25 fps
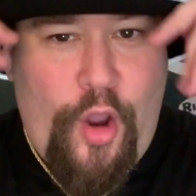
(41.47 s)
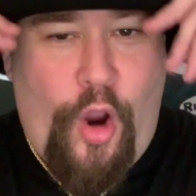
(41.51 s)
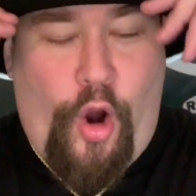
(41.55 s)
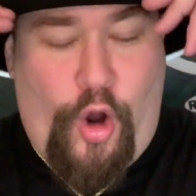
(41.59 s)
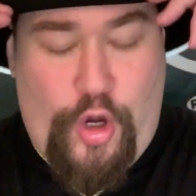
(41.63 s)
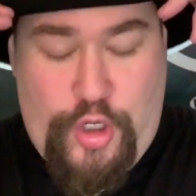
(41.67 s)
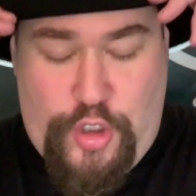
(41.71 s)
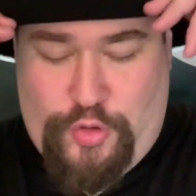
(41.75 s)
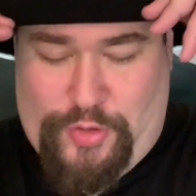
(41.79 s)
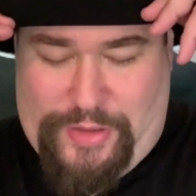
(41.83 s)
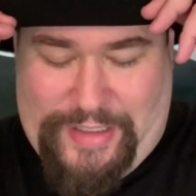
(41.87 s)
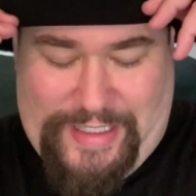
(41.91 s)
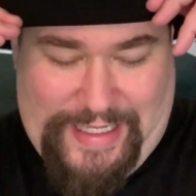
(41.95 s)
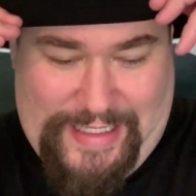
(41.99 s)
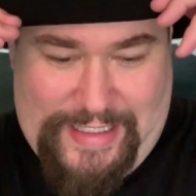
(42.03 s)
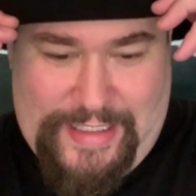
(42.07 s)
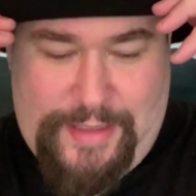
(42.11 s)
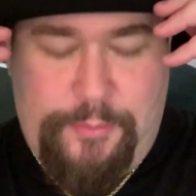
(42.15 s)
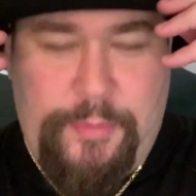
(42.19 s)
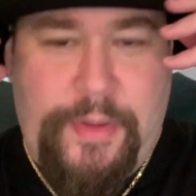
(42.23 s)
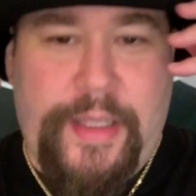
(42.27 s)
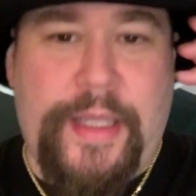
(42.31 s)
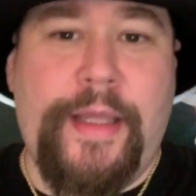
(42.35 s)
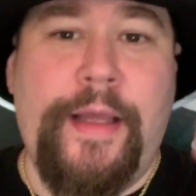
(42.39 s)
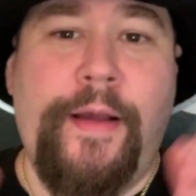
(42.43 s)
Are you
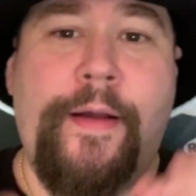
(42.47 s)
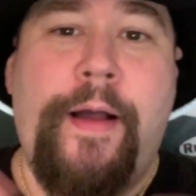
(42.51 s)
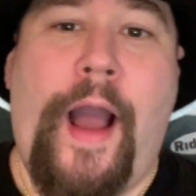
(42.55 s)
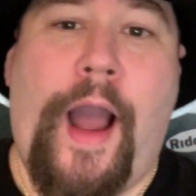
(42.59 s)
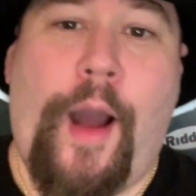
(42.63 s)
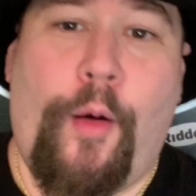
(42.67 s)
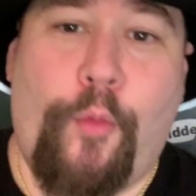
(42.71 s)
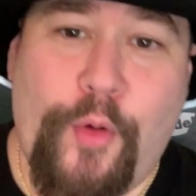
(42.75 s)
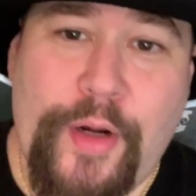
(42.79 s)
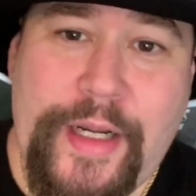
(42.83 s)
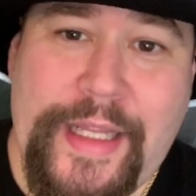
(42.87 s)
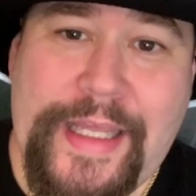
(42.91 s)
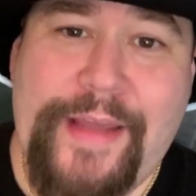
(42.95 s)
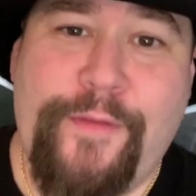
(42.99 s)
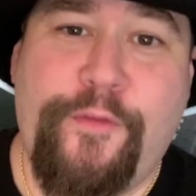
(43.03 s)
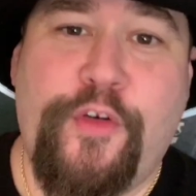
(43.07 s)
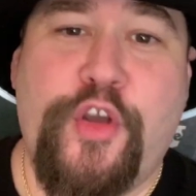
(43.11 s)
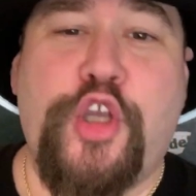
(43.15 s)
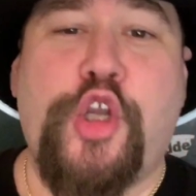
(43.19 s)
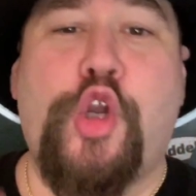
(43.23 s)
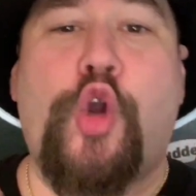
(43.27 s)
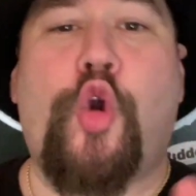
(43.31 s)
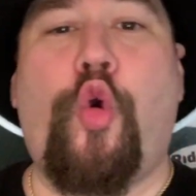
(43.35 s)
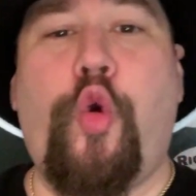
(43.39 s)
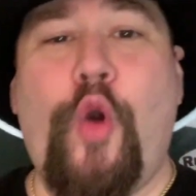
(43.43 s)
kidding me? I want to give a
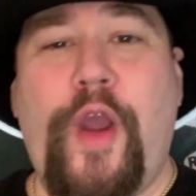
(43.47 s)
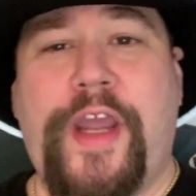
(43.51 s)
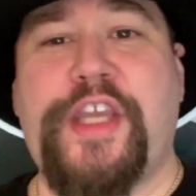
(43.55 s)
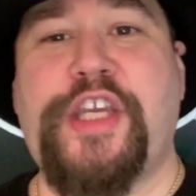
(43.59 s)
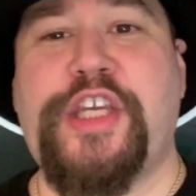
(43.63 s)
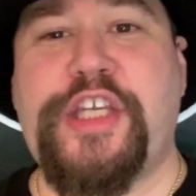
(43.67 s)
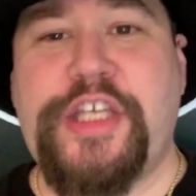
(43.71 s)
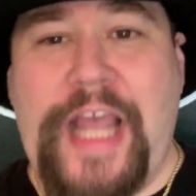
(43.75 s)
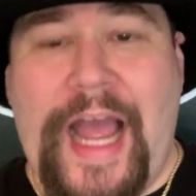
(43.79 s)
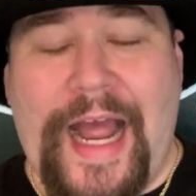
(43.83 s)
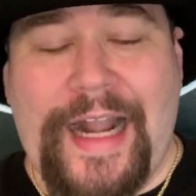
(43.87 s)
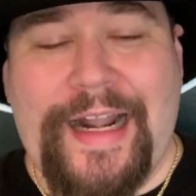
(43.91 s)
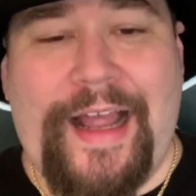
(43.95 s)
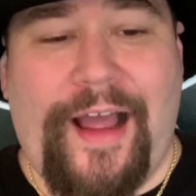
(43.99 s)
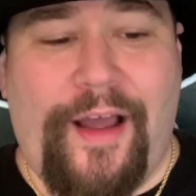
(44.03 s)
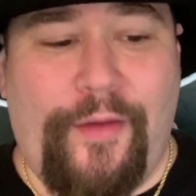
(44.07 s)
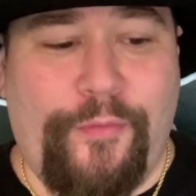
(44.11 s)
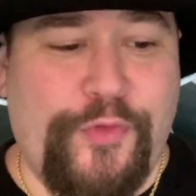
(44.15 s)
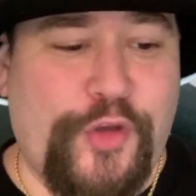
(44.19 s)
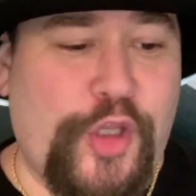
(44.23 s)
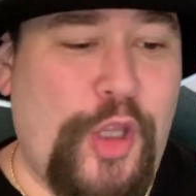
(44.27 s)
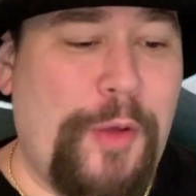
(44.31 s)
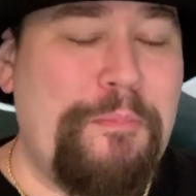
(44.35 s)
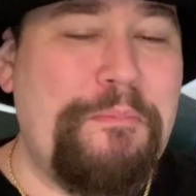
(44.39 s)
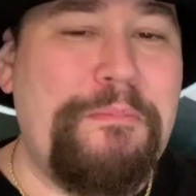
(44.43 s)
quick shout
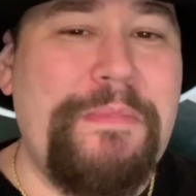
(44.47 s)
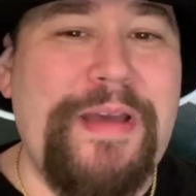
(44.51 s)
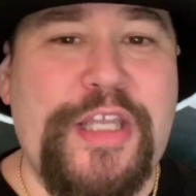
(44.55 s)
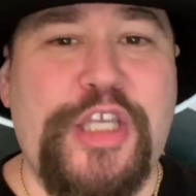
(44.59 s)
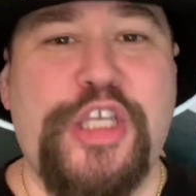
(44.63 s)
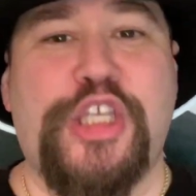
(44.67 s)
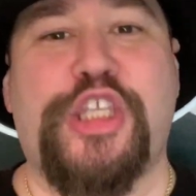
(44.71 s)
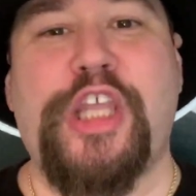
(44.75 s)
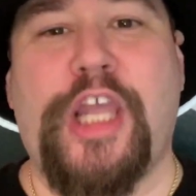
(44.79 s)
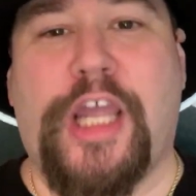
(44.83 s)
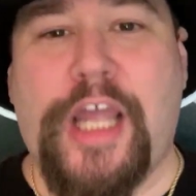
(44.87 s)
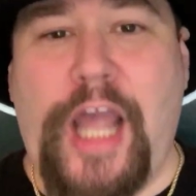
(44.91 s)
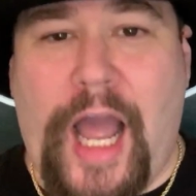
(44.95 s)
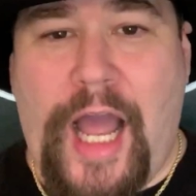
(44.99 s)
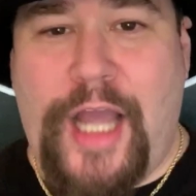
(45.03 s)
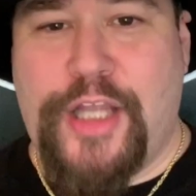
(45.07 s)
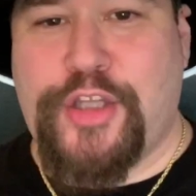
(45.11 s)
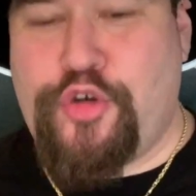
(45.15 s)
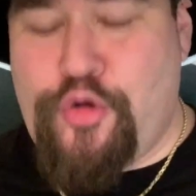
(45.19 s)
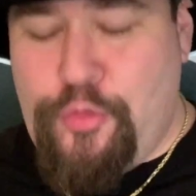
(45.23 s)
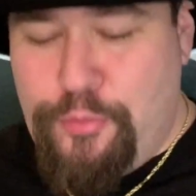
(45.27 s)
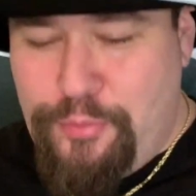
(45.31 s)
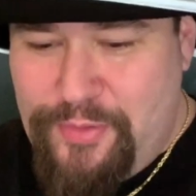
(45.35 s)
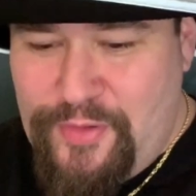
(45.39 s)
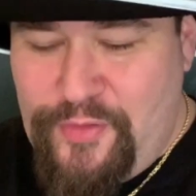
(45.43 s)
out to Mitch the God
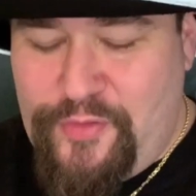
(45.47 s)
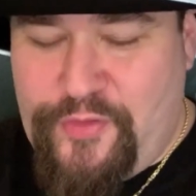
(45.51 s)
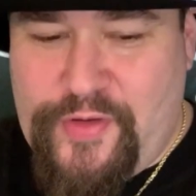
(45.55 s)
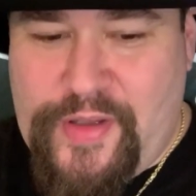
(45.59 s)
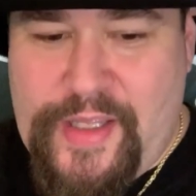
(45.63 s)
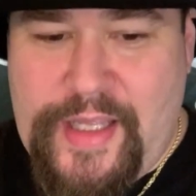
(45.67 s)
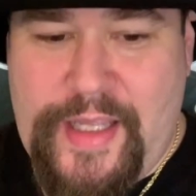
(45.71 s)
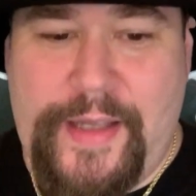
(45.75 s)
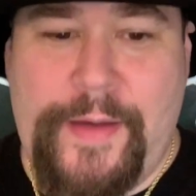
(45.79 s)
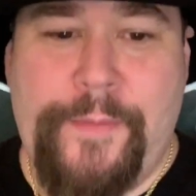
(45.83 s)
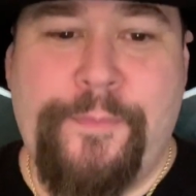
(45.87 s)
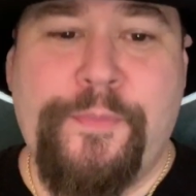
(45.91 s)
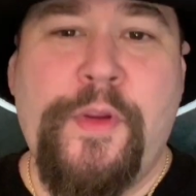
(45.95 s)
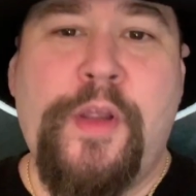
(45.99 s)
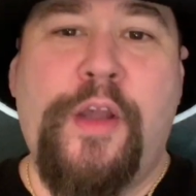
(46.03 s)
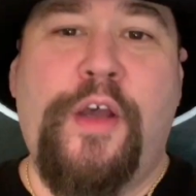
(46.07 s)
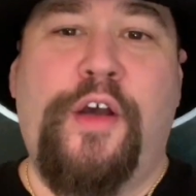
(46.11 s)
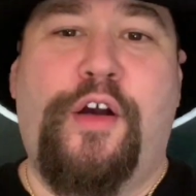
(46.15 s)
Trubisky,